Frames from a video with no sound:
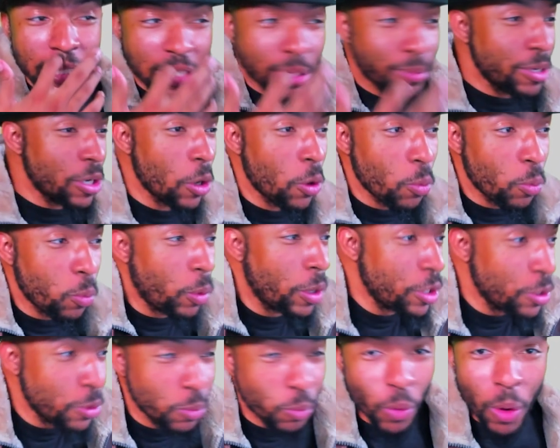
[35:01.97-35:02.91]
Let me know
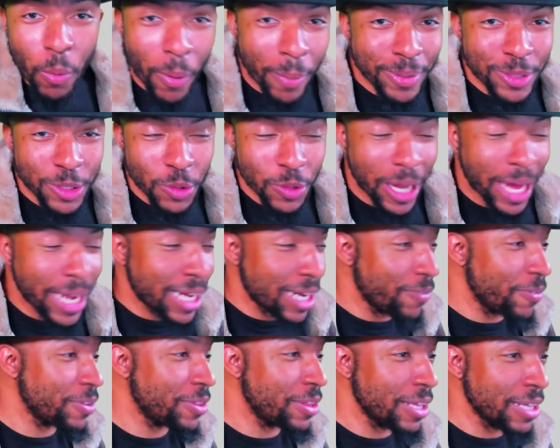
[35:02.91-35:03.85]
what weapons you like and
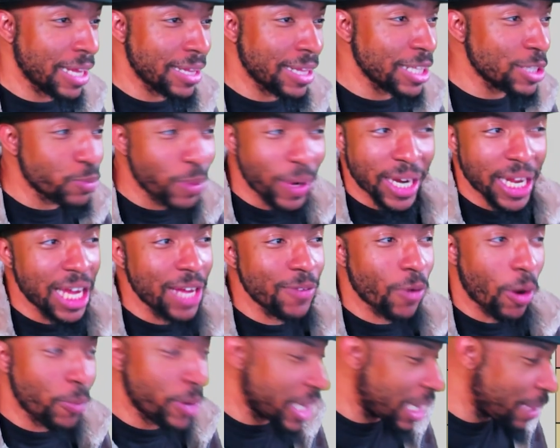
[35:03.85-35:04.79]
everything. Like, this is Resident Evil.
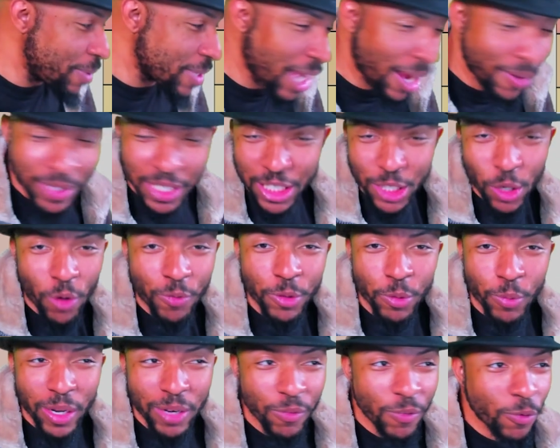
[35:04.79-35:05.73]
I want to keep these conversations going for the
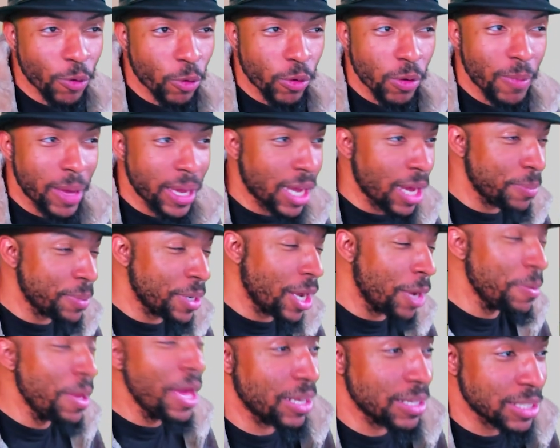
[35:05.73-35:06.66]
Resident Evil 4 remake coming up.
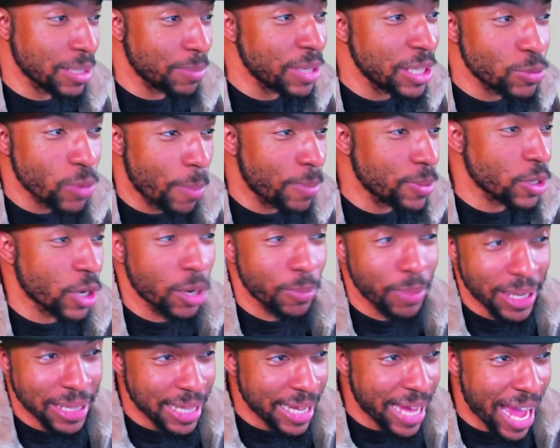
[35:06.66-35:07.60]
Some of these weapons are going to be
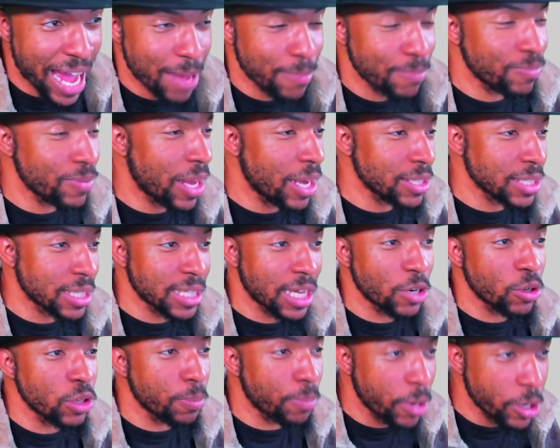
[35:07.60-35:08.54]
in the game, because I
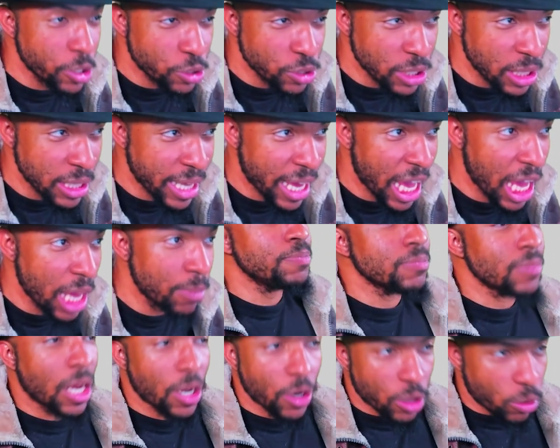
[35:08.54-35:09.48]
know the Punisher's in the game.
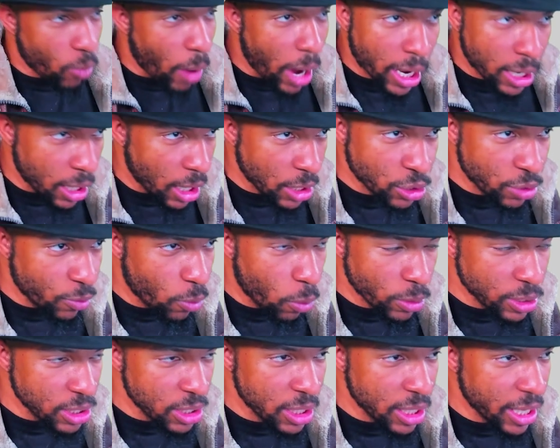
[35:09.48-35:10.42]
I know the rocket launcher, of
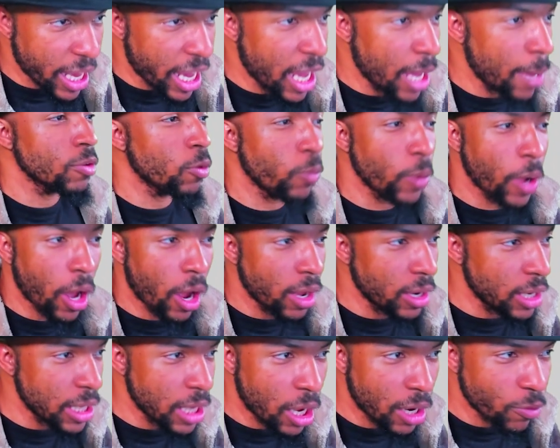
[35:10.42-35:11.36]
course, is in the game.
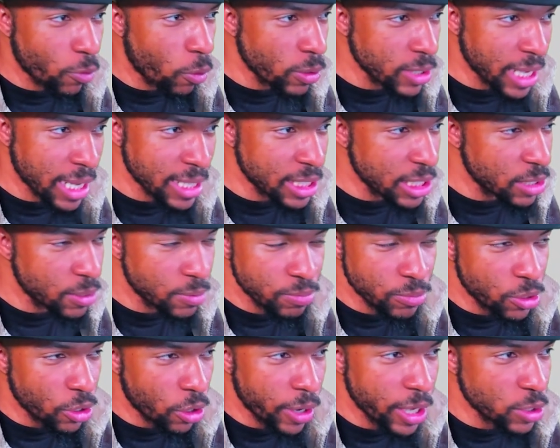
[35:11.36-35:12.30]
Leon, of course, has his,
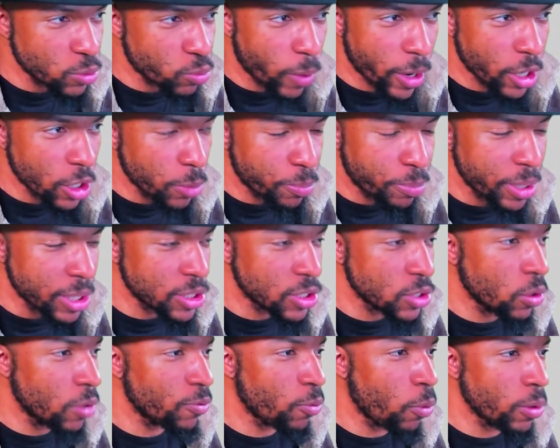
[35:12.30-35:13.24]
you know, his regular pistol,
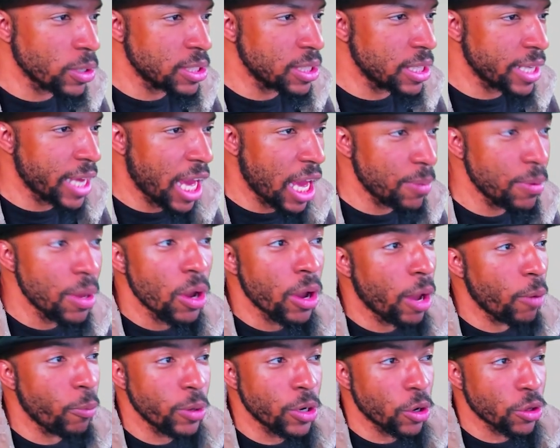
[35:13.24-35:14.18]
of course, in the game,
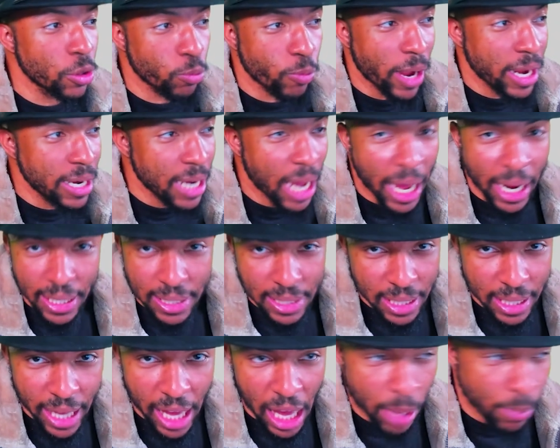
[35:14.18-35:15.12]
and we know the Red 9 is in the
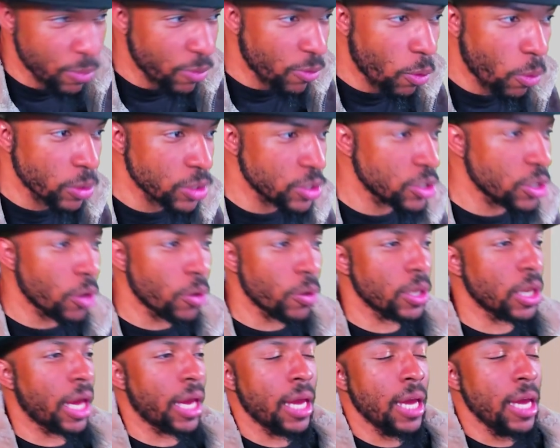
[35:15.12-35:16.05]
game, of course. So
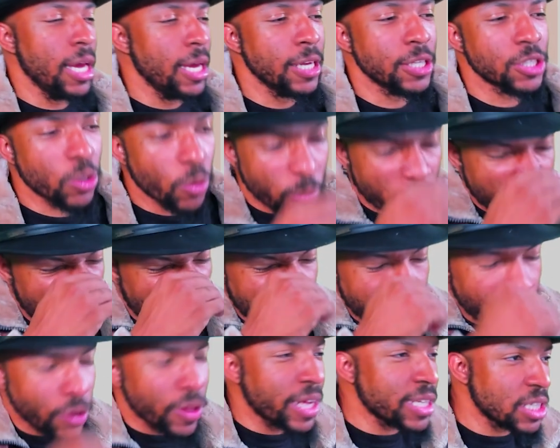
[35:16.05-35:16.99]
we
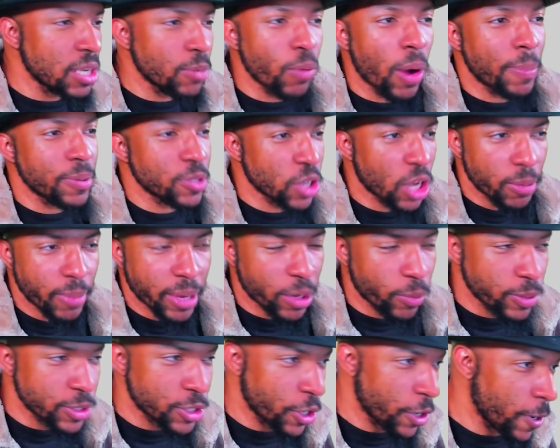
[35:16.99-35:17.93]
know that some weapons are going to make a
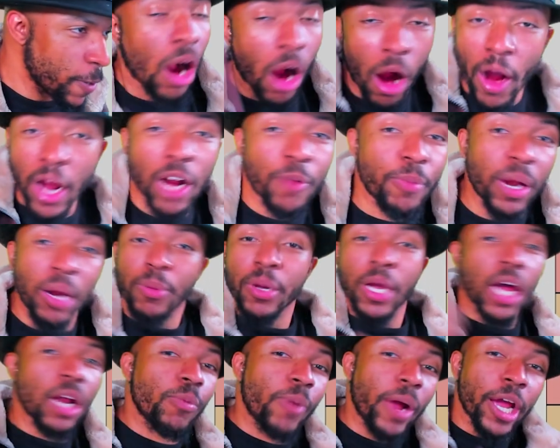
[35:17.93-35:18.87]
return. All right, everybody, I'm gonna
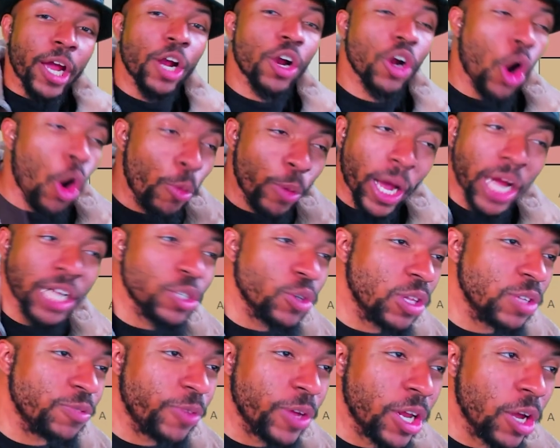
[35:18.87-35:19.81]
cut it right here. I hope you guys enjoyed
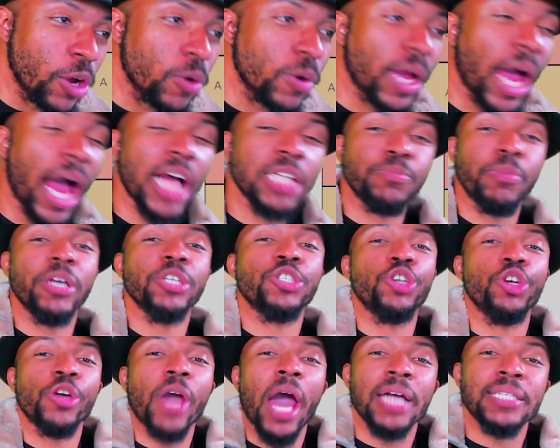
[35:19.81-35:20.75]
this video, guys. Make sure
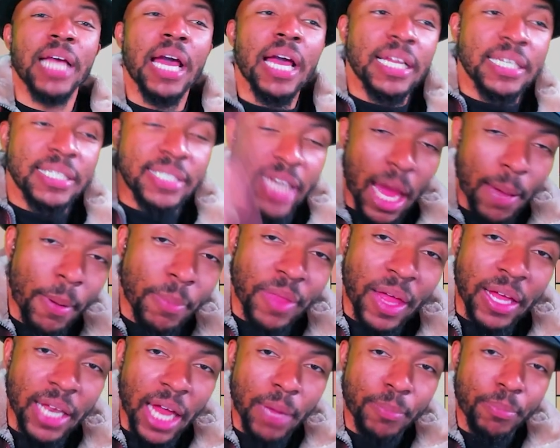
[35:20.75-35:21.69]
you guys dab up
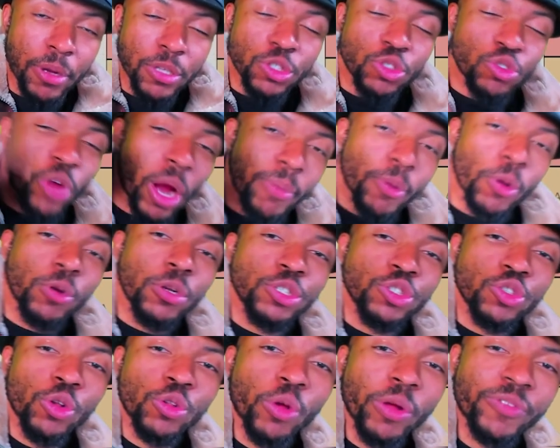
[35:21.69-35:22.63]
that like button, subscribe, and only
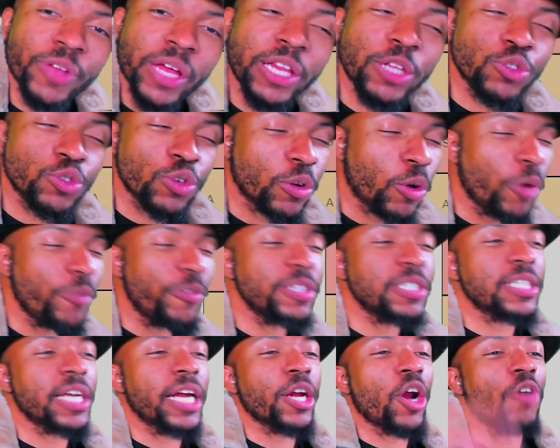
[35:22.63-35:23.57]
GGGryphon. This is GGGryphon
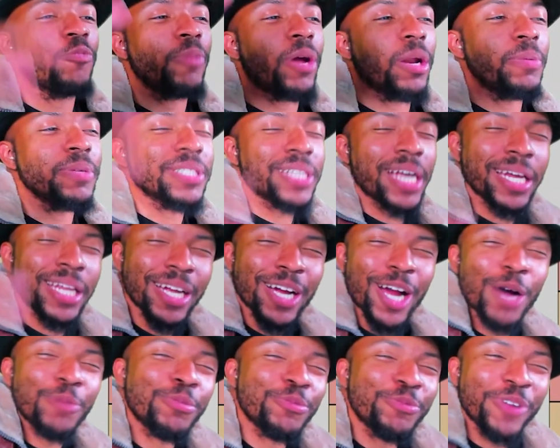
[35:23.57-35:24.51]
signing off. I'm trying to be silent,
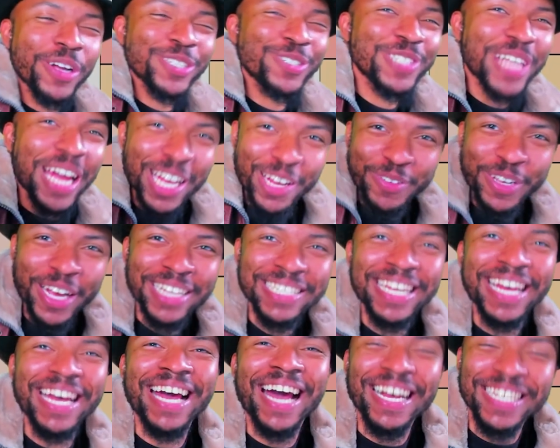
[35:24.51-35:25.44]
humble, professional. I love you guys.
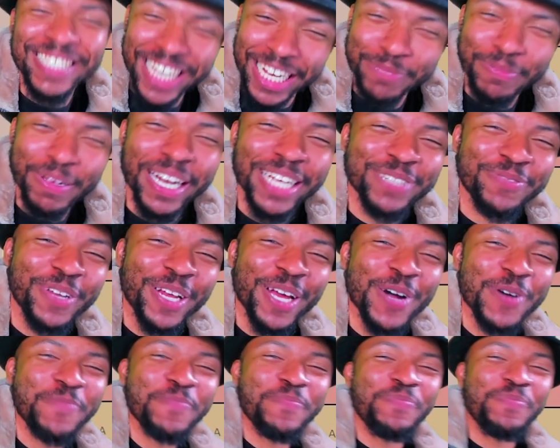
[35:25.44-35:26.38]
I'll see you guys in my next
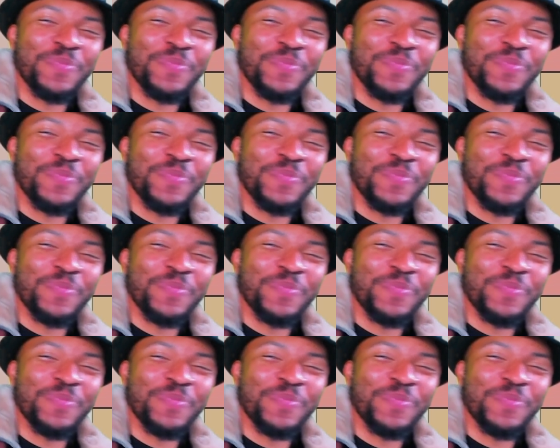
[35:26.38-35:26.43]
video.